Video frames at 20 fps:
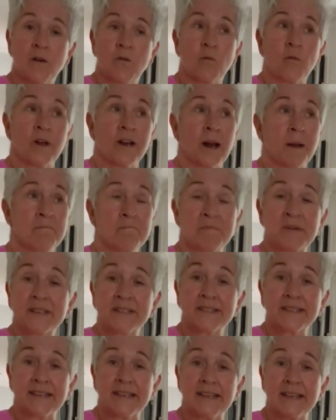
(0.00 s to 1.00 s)
when I'm
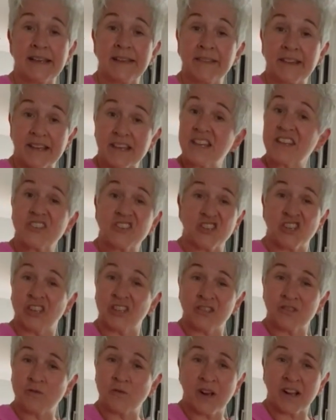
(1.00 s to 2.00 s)
busy in the
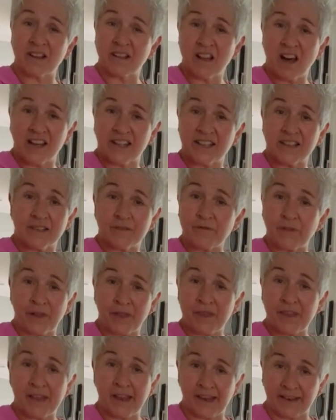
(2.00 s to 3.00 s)
kitchen doing a lot of
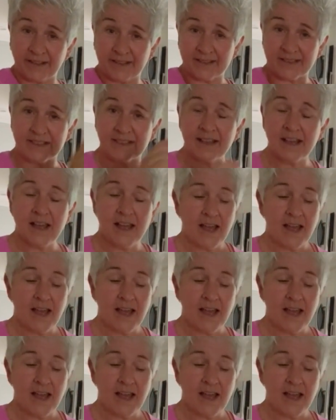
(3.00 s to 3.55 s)
different things.